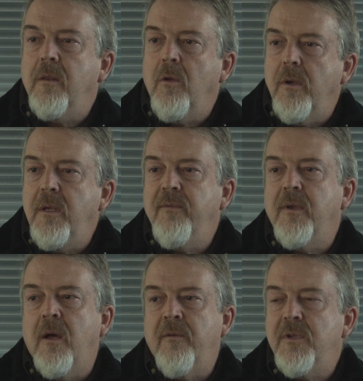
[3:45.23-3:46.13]
not
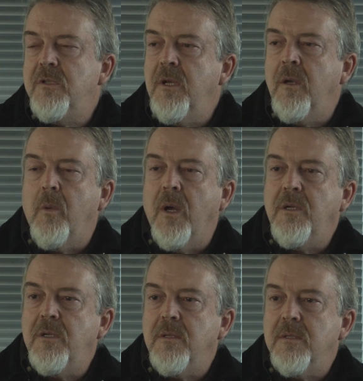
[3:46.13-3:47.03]
even after
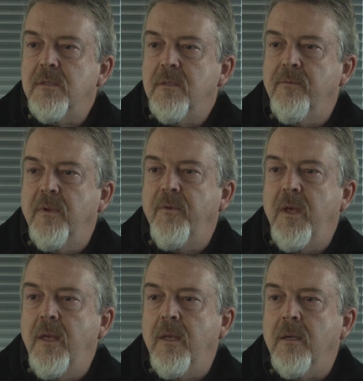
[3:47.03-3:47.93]
generations of
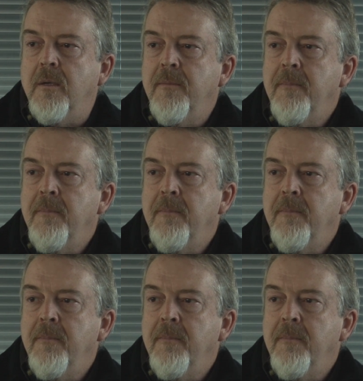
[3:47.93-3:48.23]
living here.